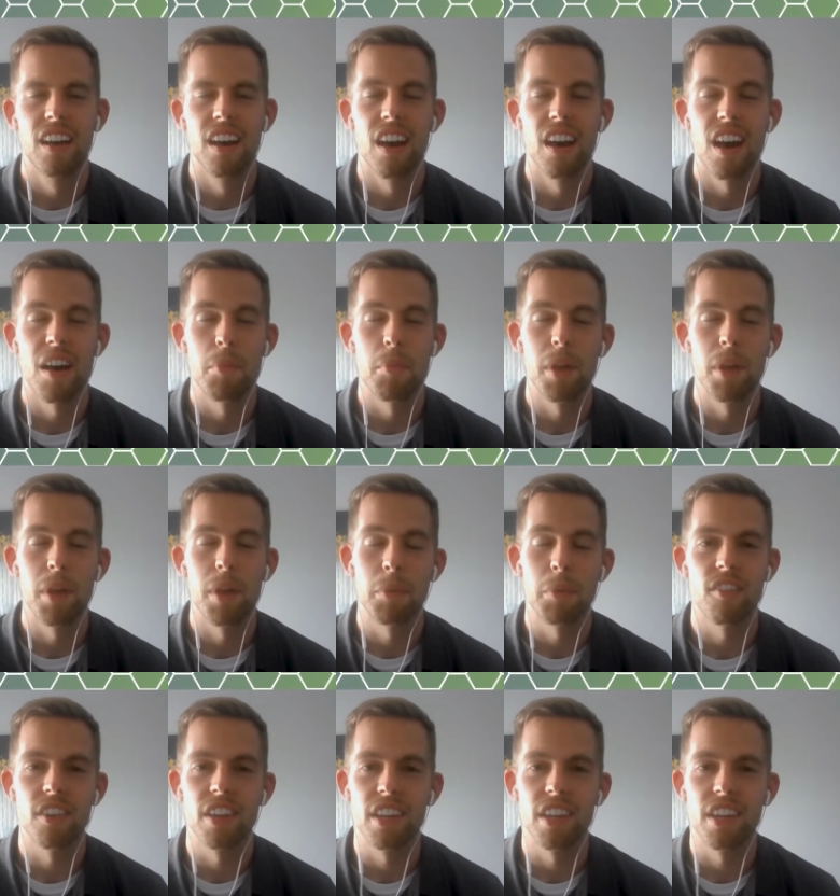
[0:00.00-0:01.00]
My name's
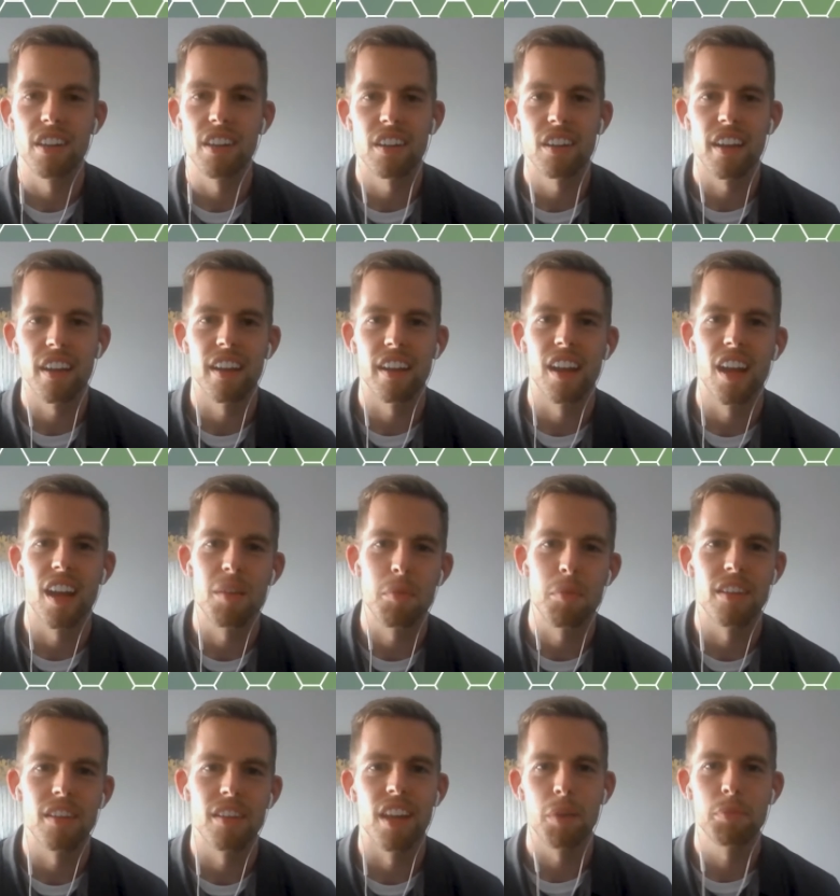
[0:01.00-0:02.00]
Kevin Eater and I'm
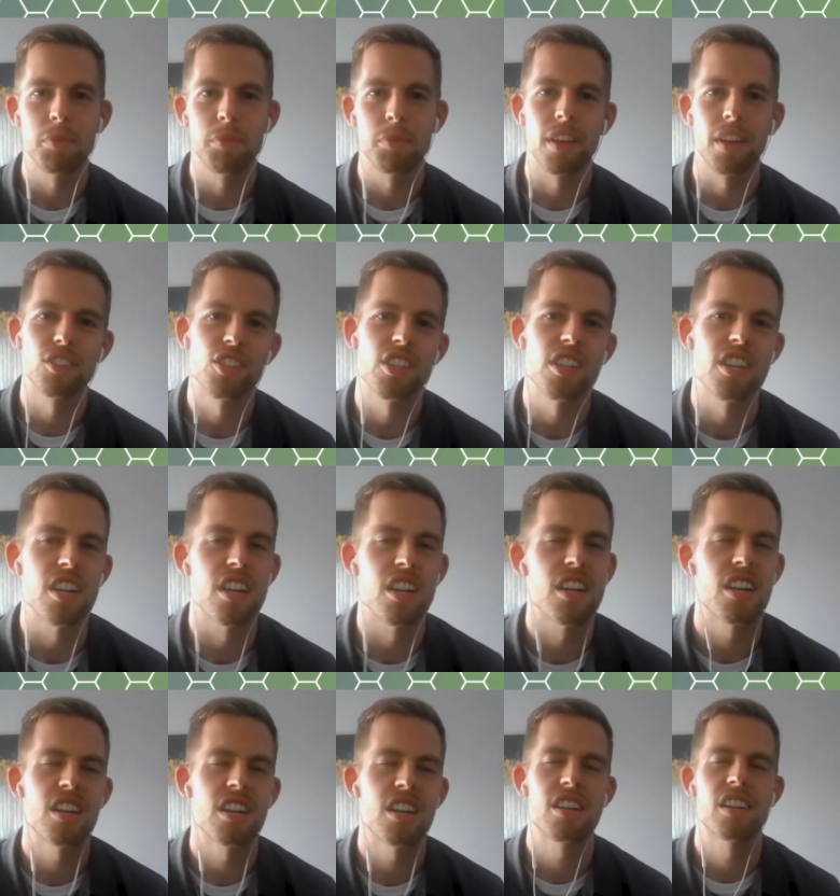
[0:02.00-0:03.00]
a DevOps
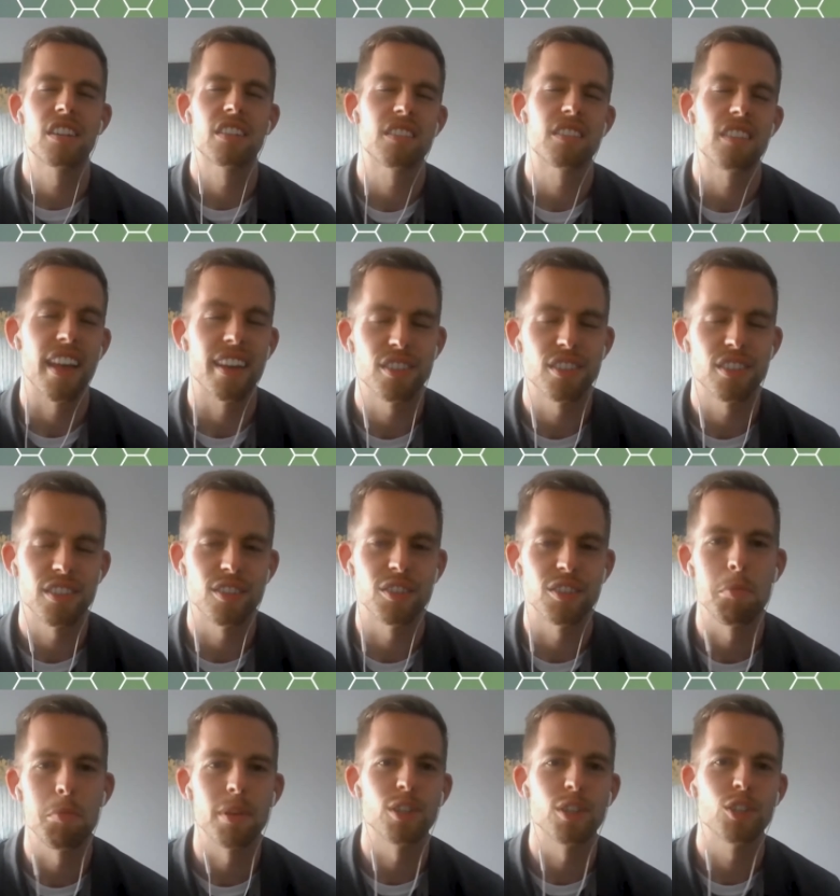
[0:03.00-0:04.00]
engineer slash
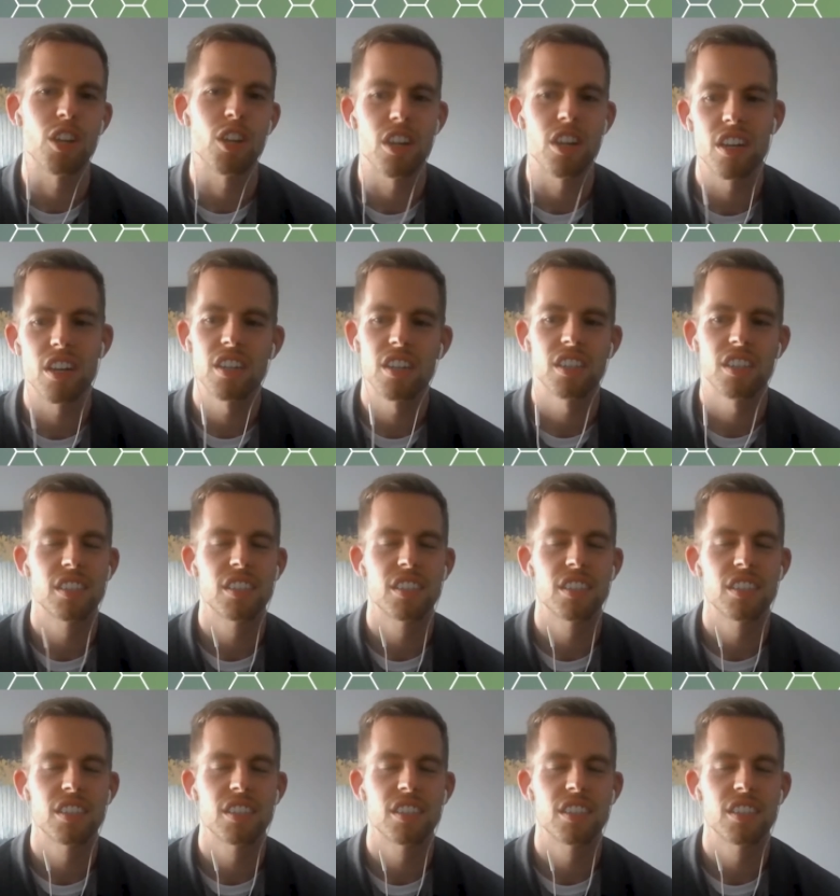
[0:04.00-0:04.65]
system administrator.